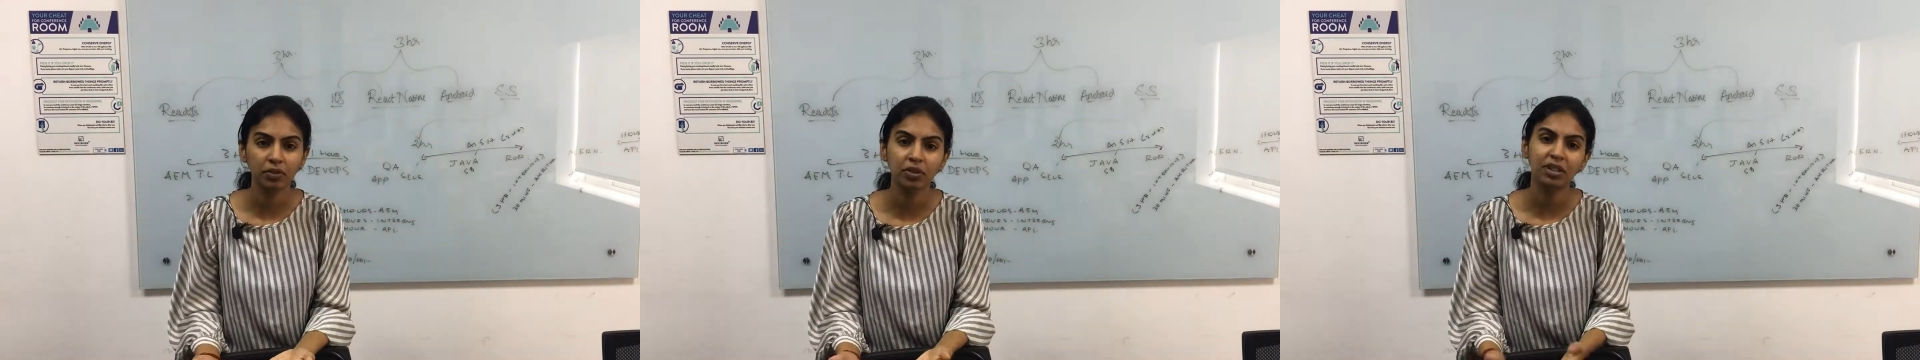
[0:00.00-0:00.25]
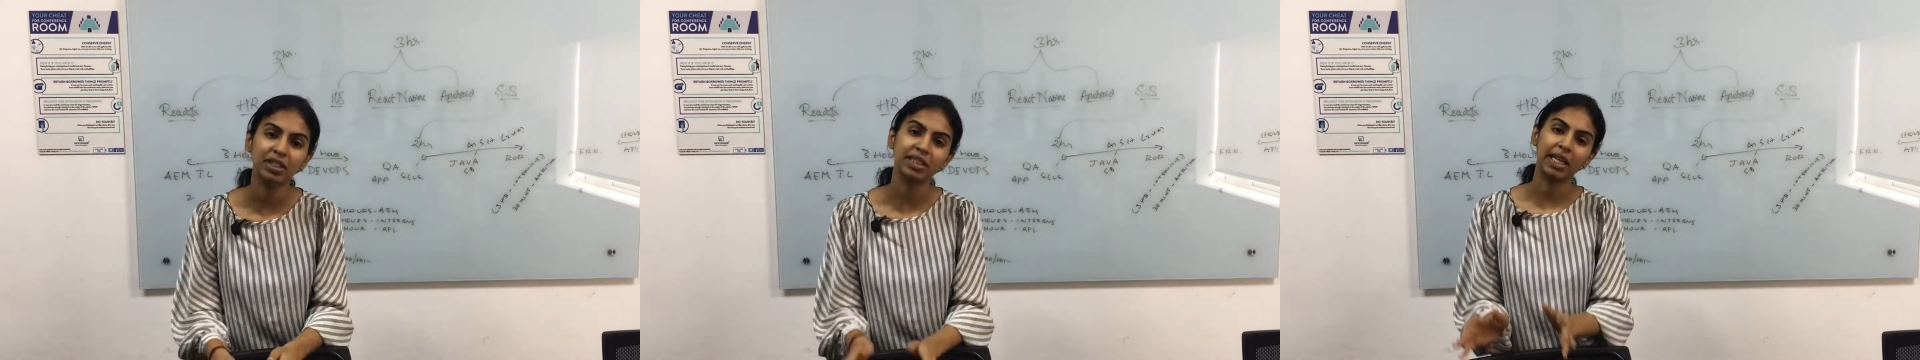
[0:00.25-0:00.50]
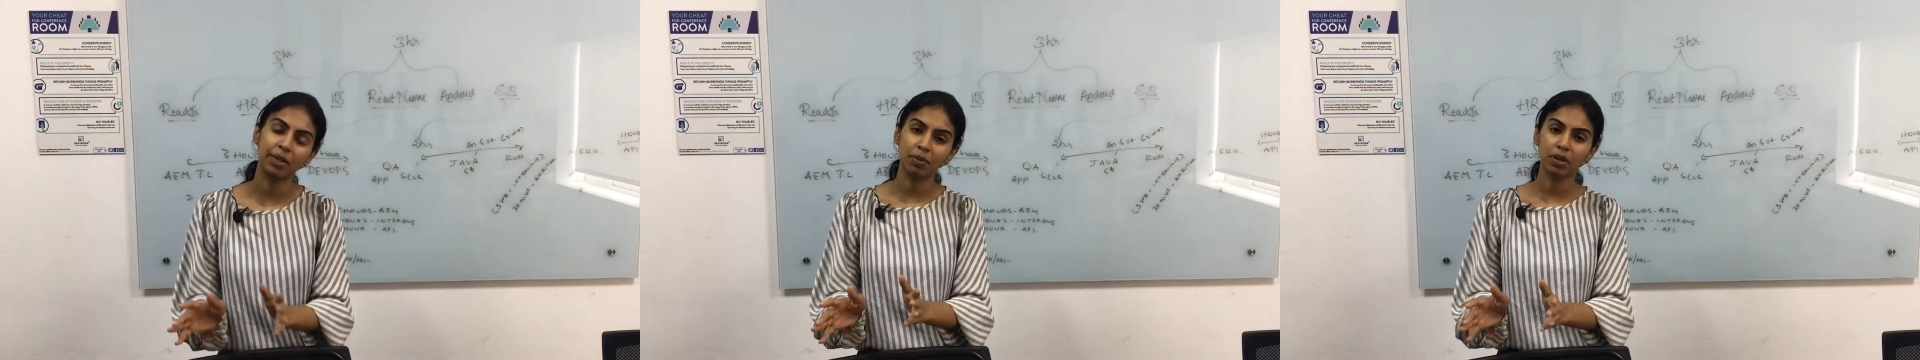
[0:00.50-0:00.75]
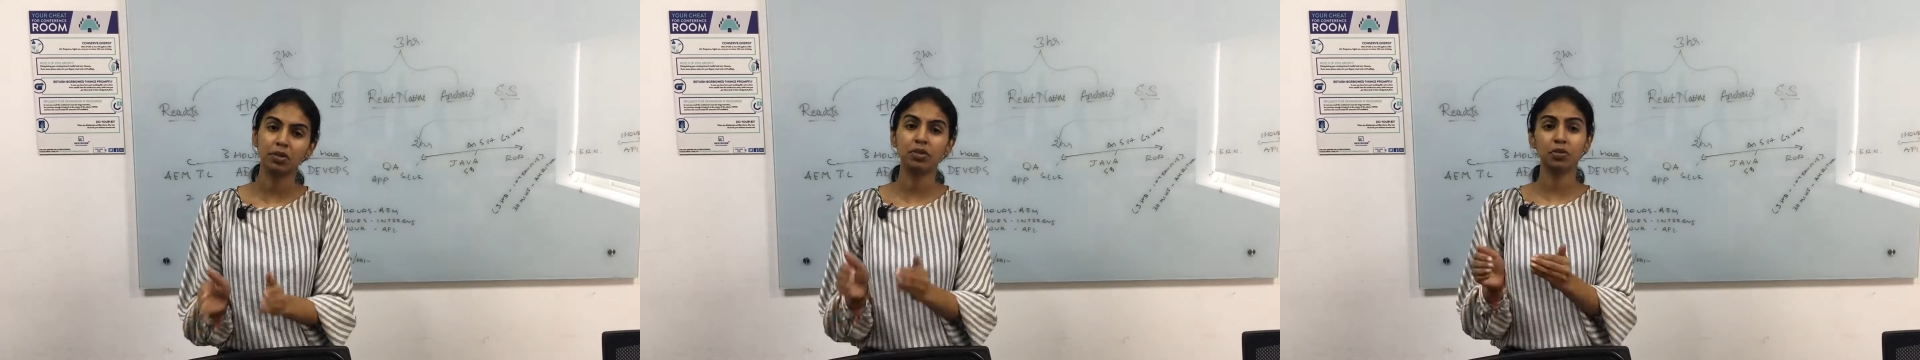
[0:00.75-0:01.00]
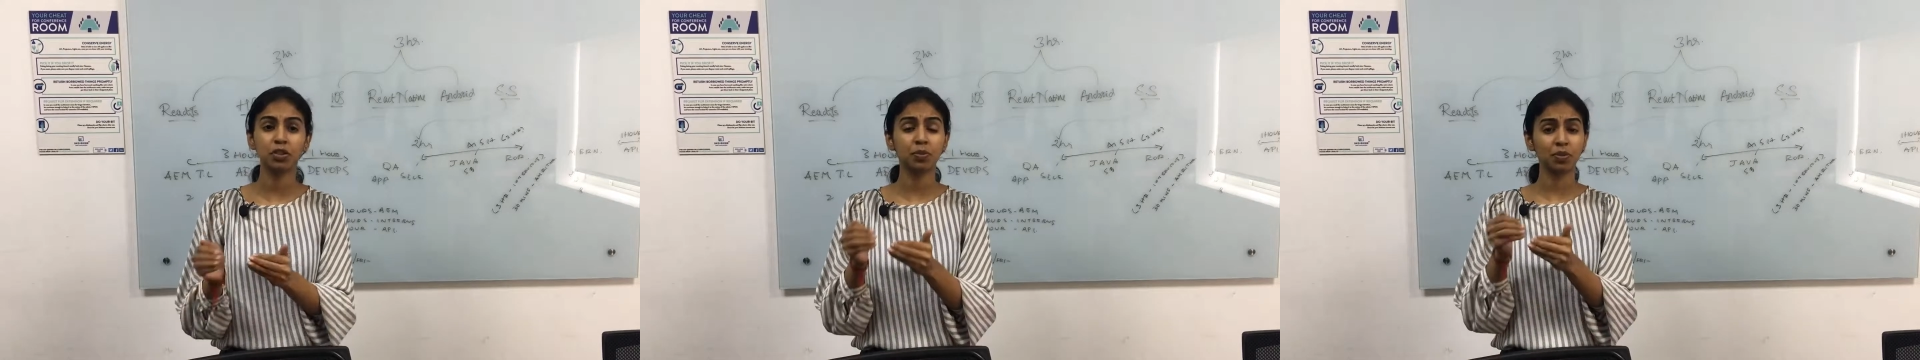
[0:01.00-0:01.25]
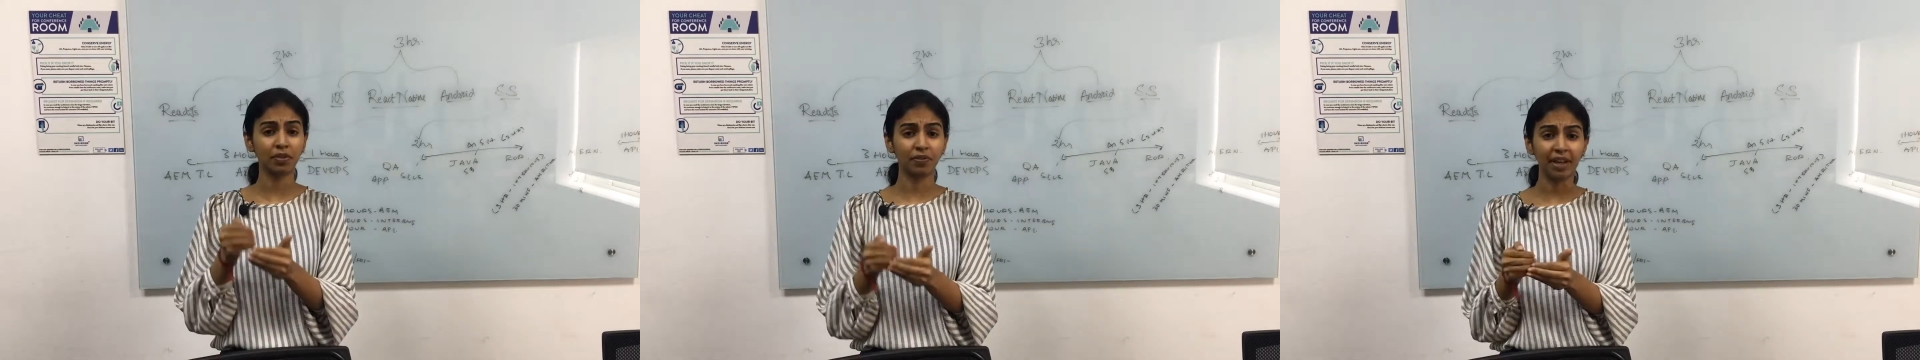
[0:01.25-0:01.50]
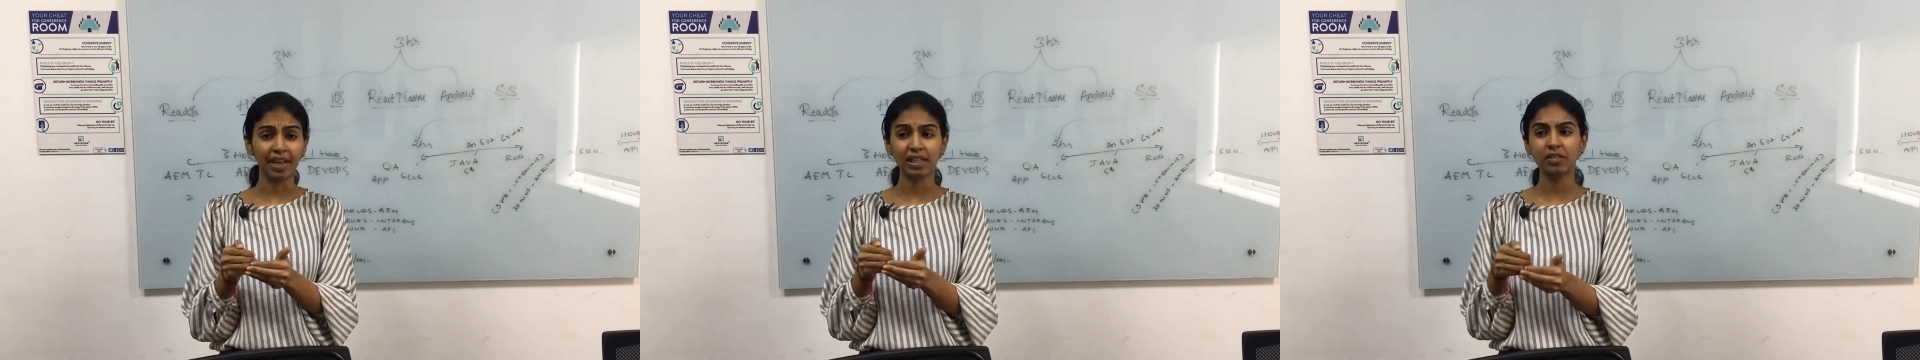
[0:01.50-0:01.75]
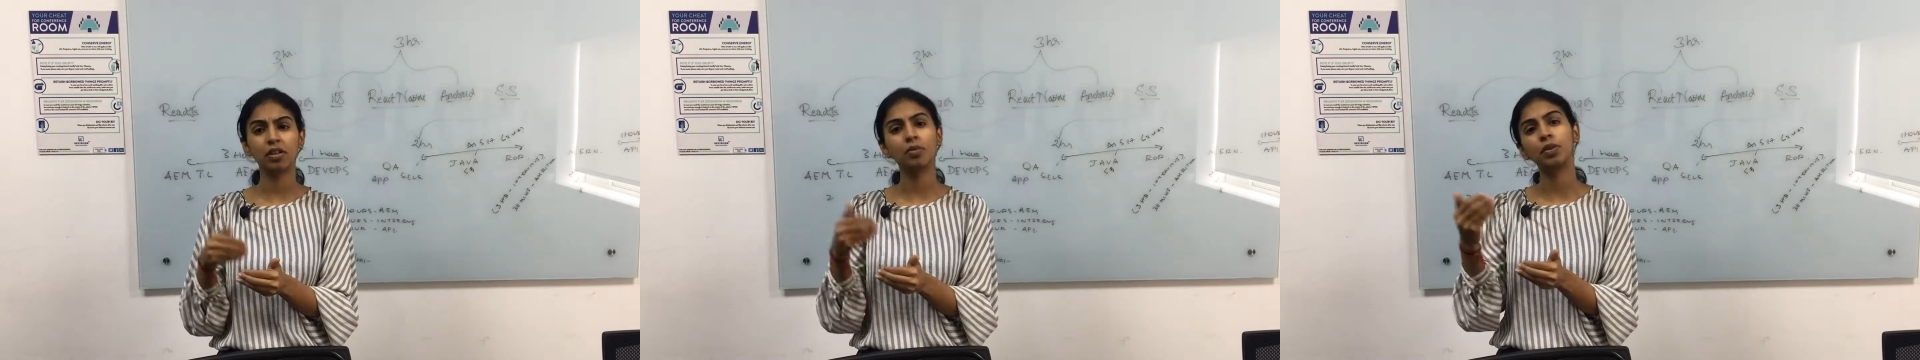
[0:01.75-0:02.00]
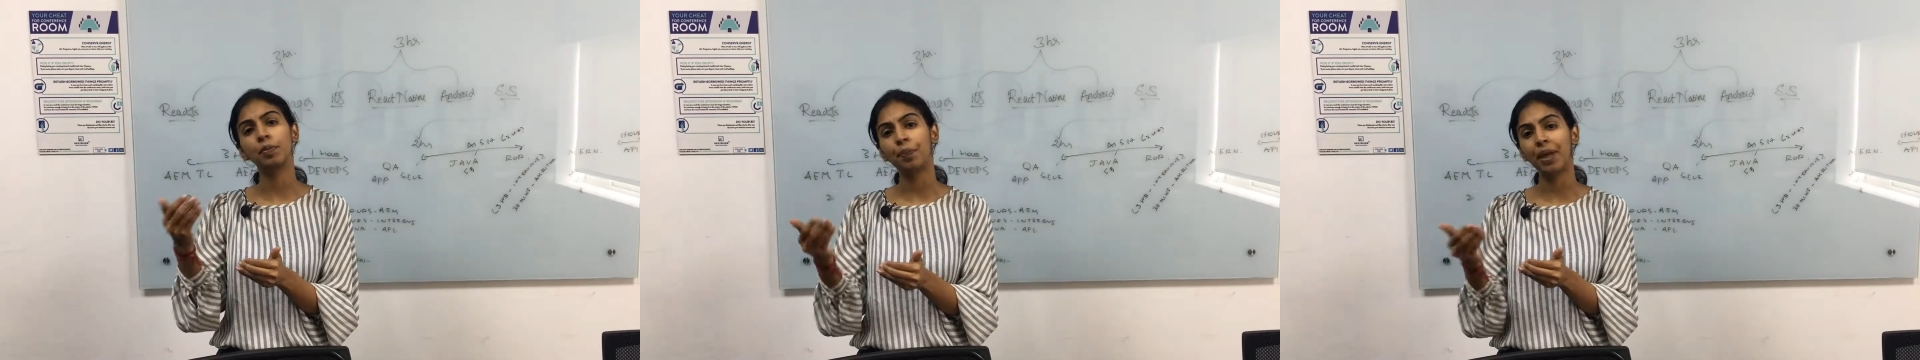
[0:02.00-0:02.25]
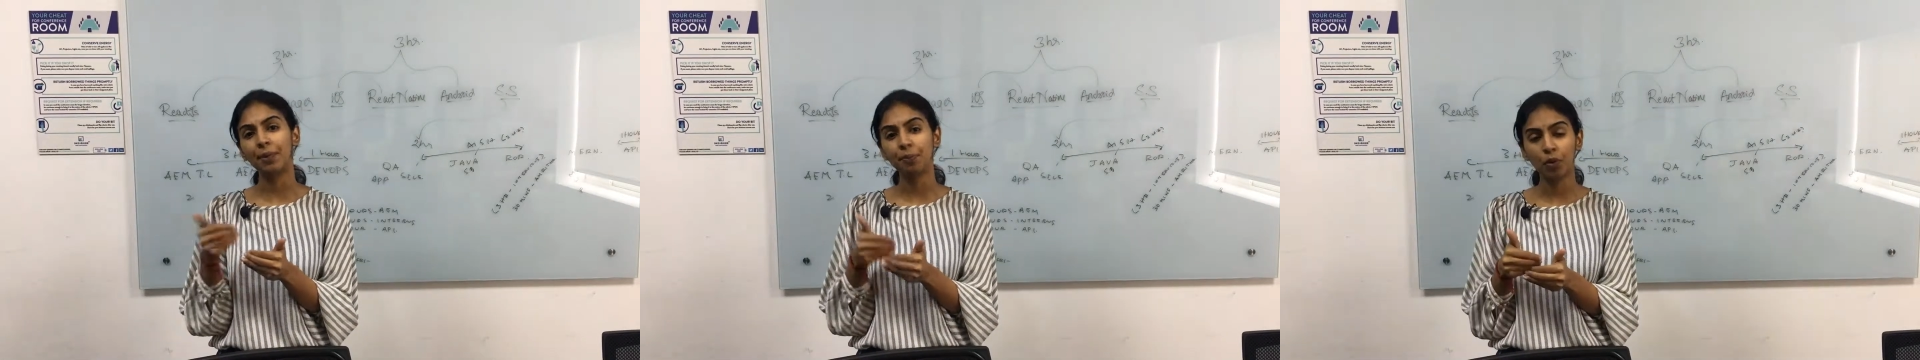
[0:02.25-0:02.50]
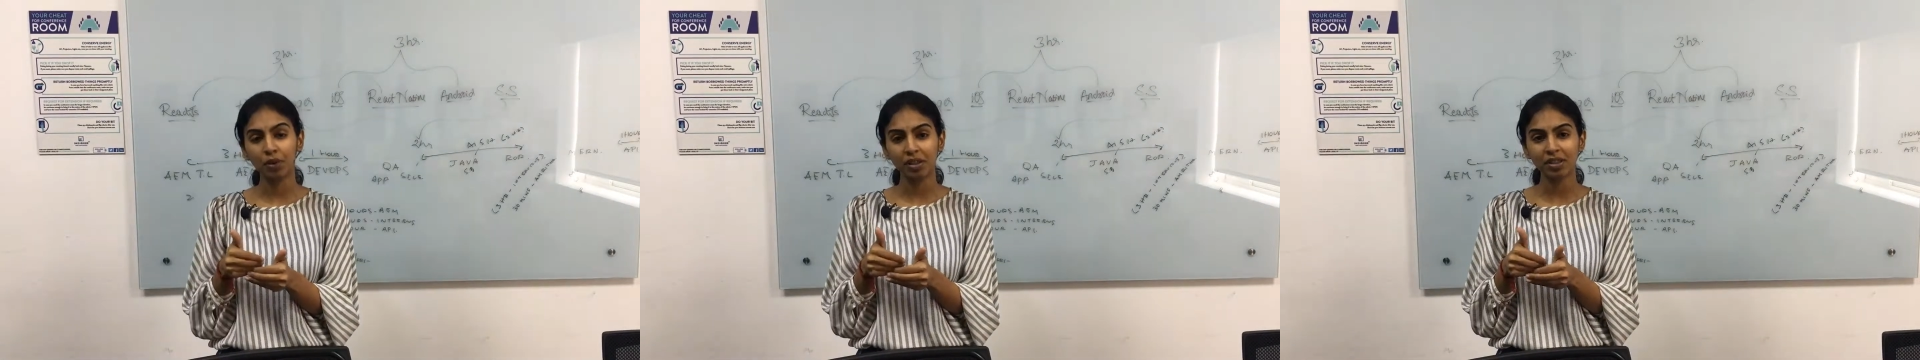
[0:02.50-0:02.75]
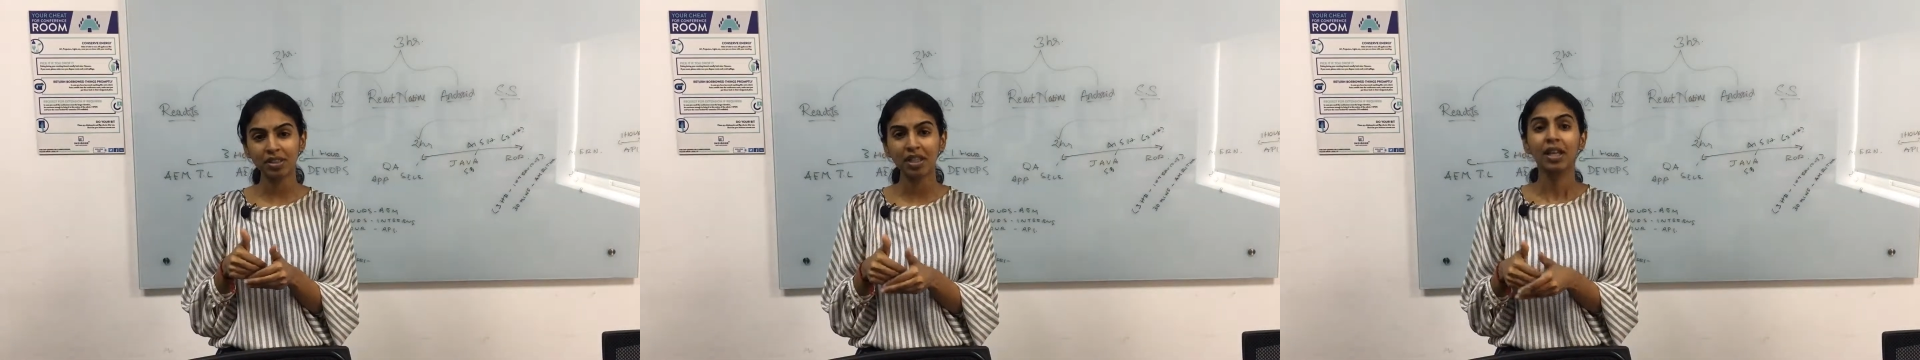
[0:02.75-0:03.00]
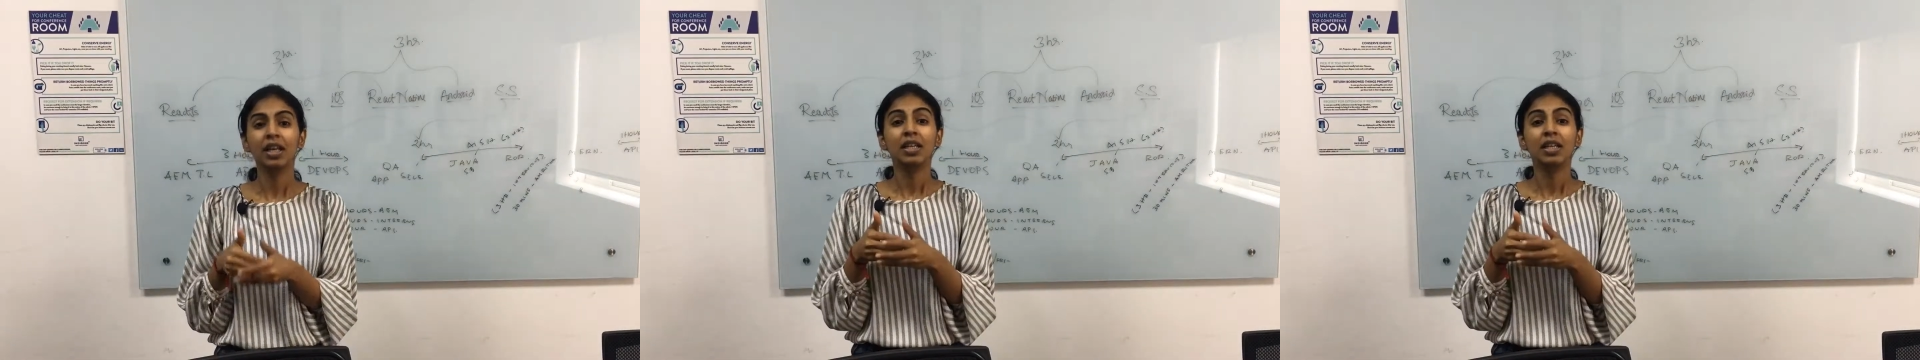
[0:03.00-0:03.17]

who's just able to source profiles from the paid portals.